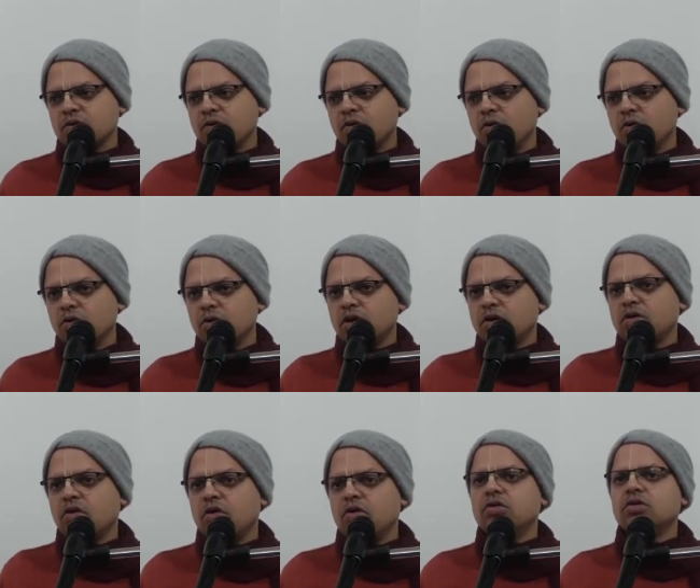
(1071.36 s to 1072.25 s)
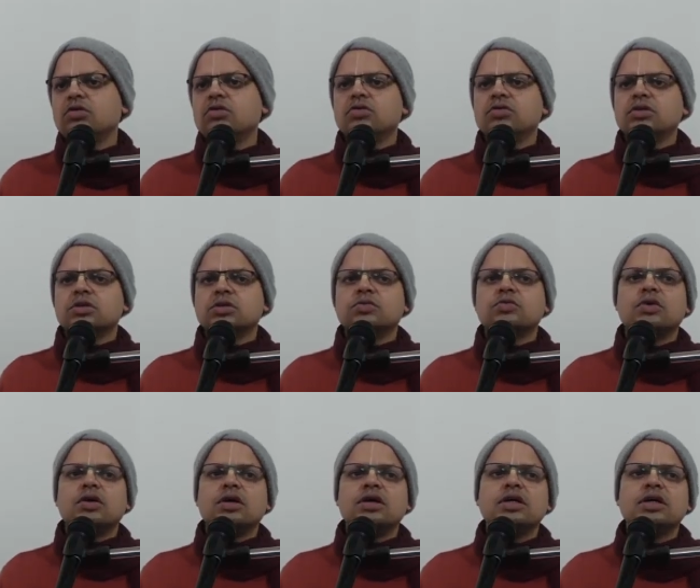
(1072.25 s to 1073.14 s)
holding on to in this
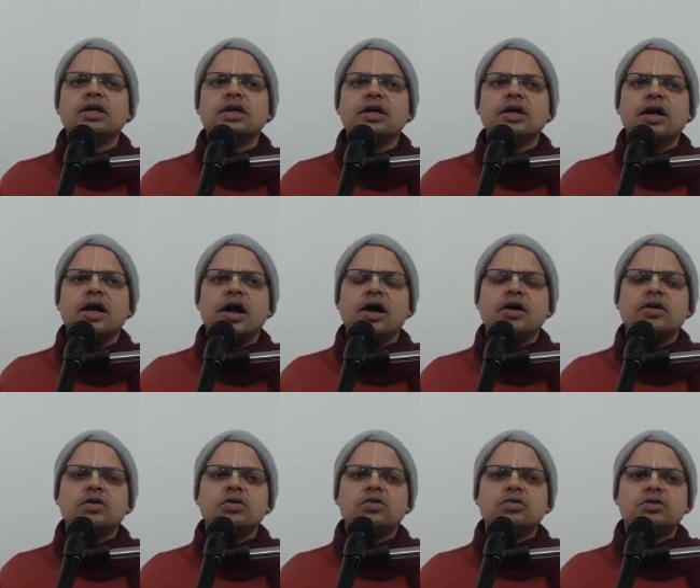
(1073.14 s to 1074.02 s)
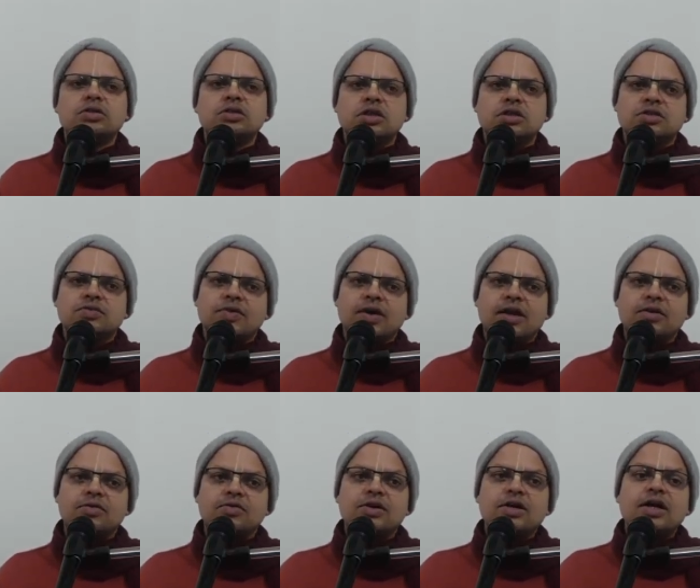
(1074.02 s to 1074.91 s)
world uh, loses its
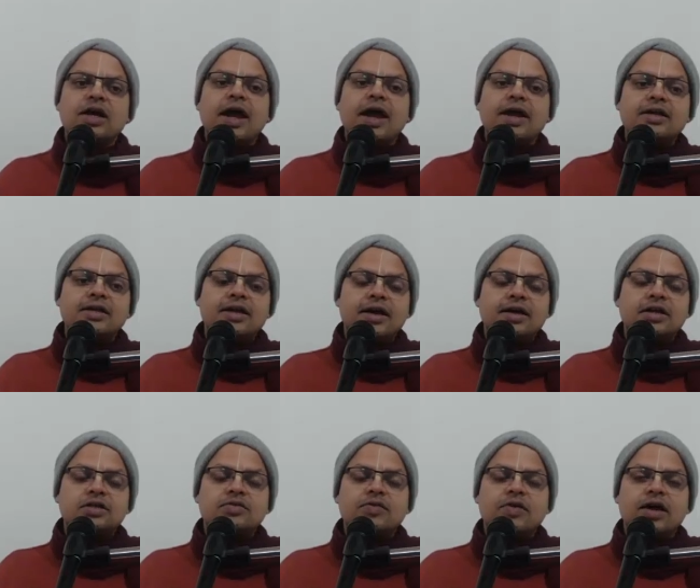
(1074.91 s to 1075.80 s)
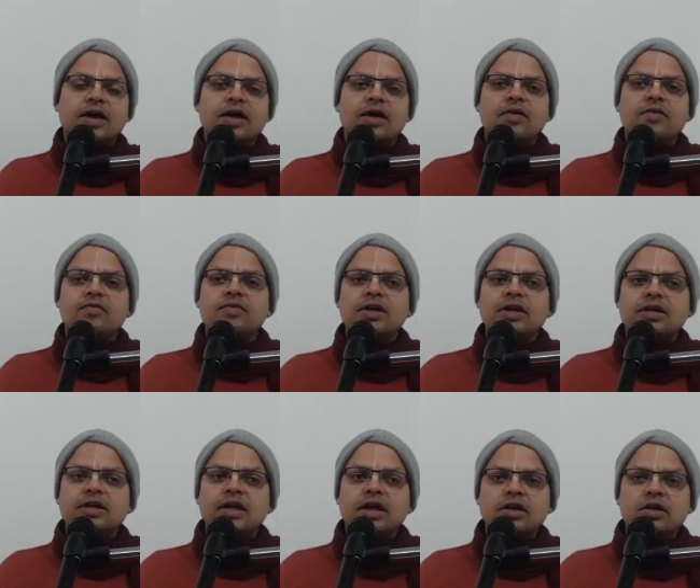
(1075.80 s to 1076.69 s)
value, and that's why
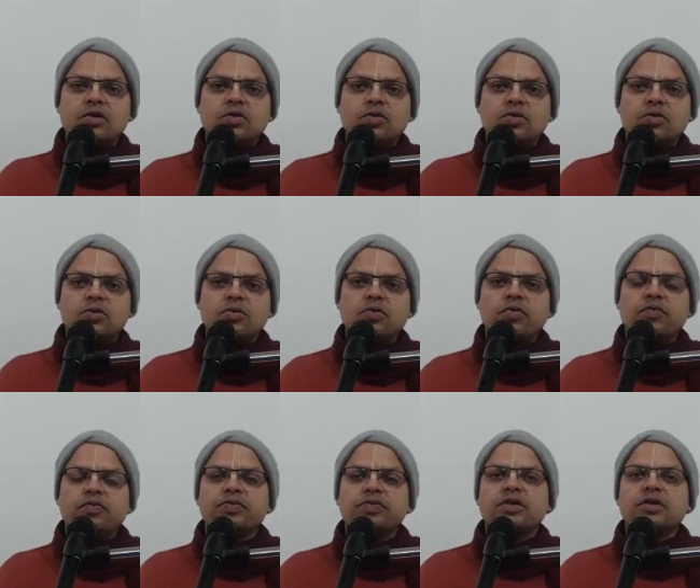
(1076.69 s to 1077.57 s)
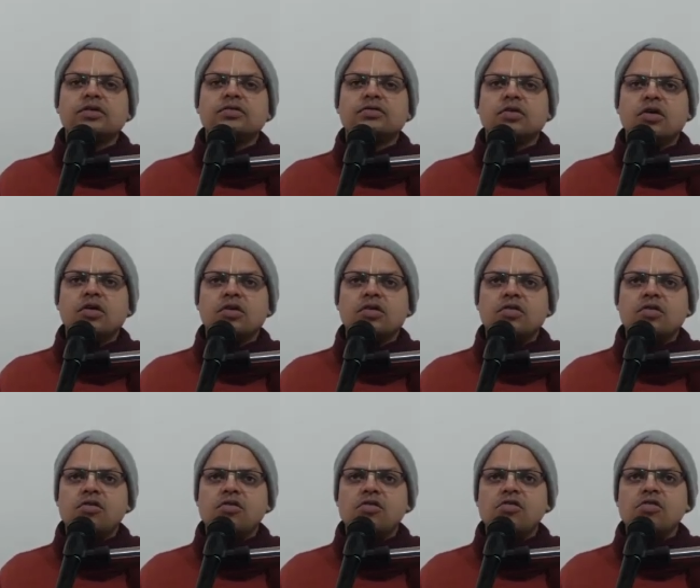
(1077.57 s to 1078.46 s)
we tend to
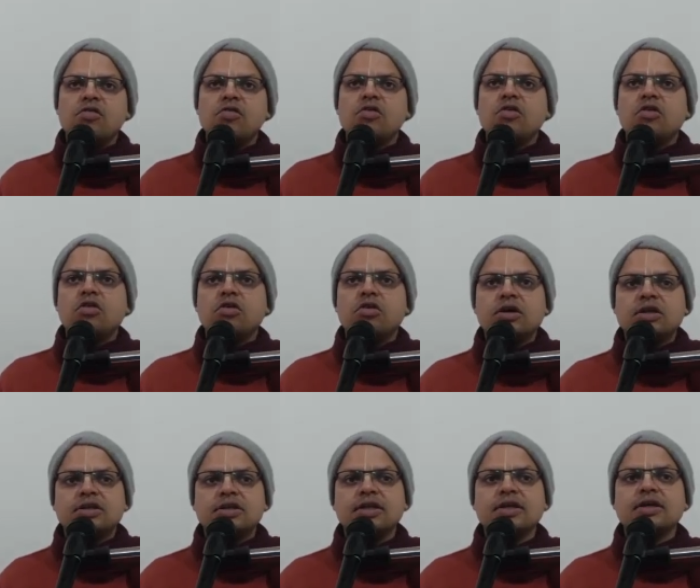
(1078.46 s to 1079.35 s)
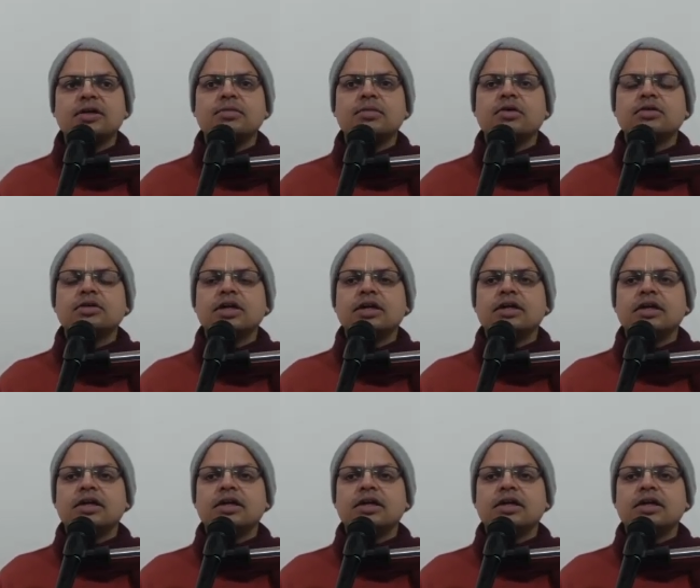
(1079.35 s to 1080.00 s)
not think about the